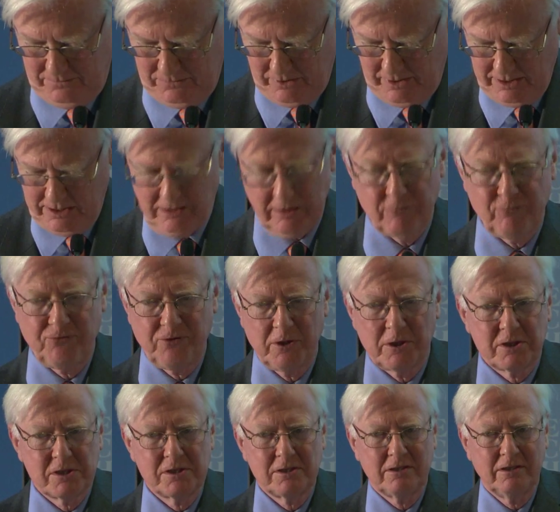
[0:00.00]
I think the
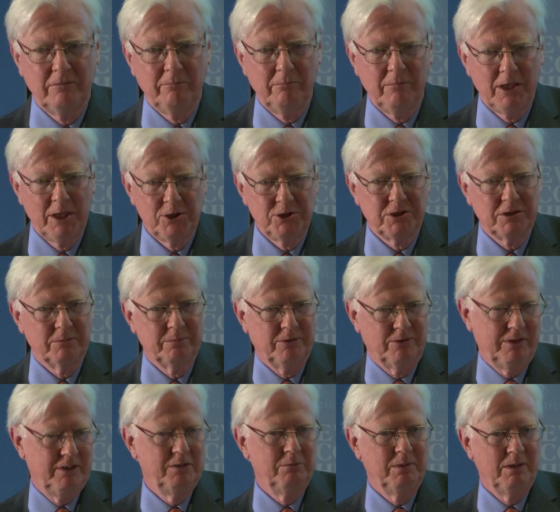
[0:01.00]
first and major
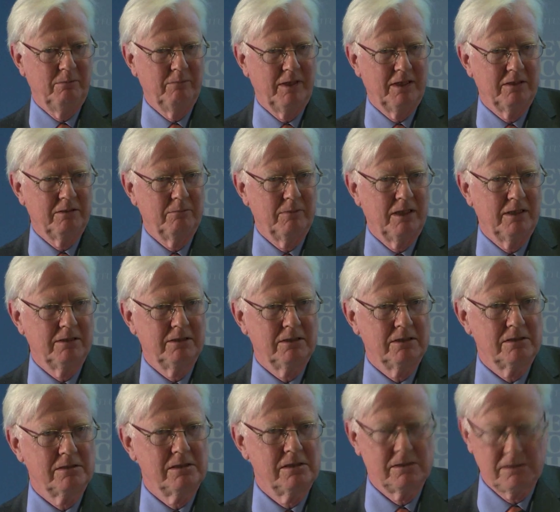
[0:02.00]
point about
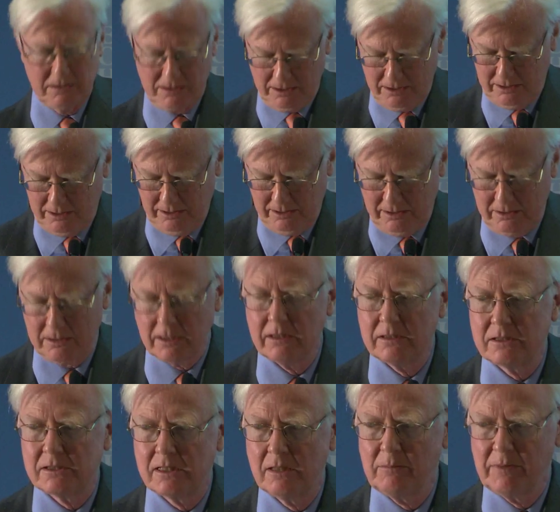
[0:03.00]
mathematics is that it,
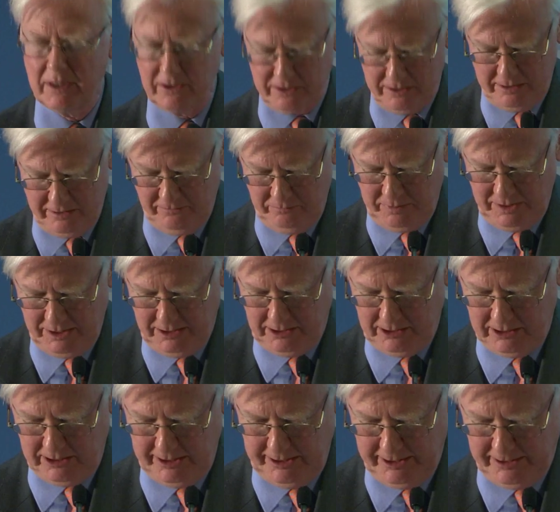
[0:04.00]
it's a method of being
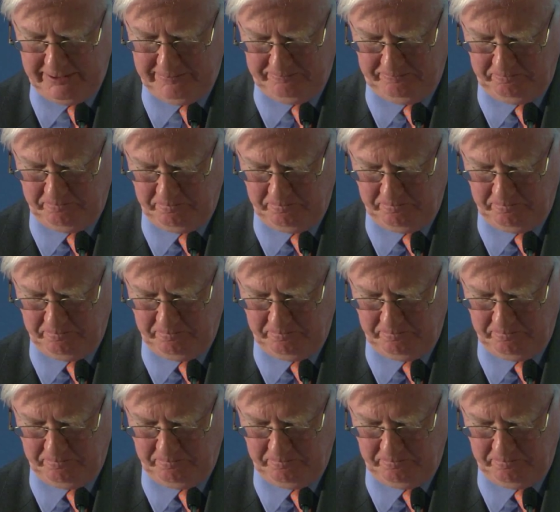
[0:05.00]
clear.